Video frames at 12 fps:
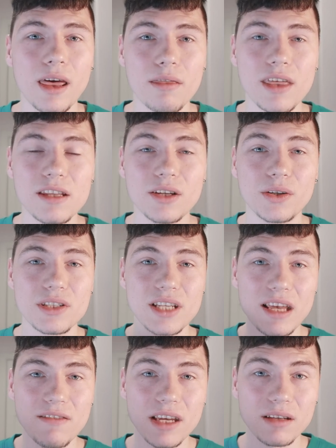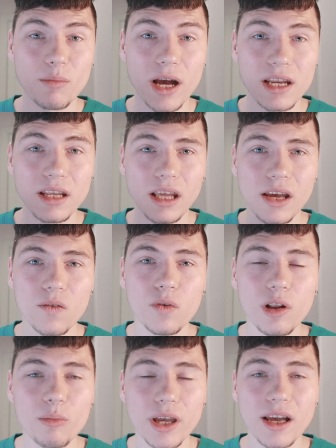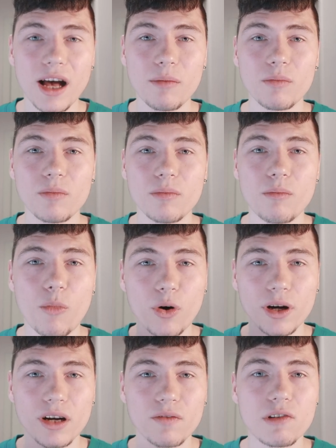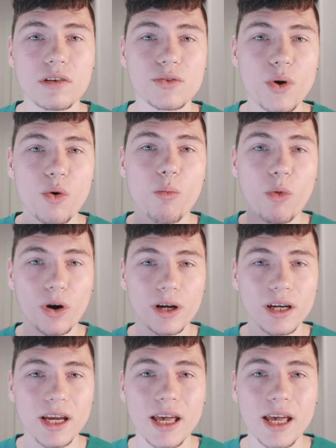then your saving money will become more, will grow more.